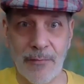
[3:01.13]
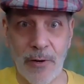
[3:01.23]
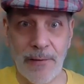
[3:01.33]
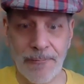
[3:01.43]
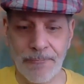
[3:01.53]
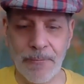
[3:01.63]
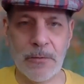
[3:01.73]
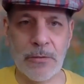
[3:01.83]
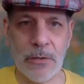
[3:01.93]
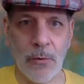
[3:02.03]
Right,
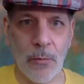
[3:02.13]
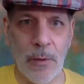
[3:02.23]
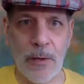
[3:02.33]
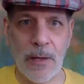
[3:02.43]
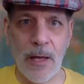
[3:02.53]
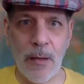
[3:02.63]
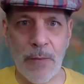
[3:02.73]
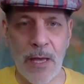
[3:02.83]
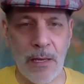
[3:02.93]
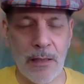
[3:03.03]
so I'm
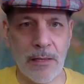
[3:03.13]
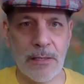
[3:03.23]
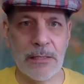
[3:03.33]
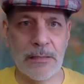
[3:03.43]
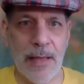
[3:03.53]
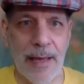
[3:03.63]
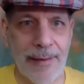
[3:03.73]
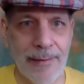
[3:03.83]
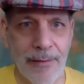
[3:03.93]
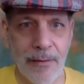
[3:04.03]
getting this
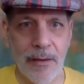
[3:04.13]
like,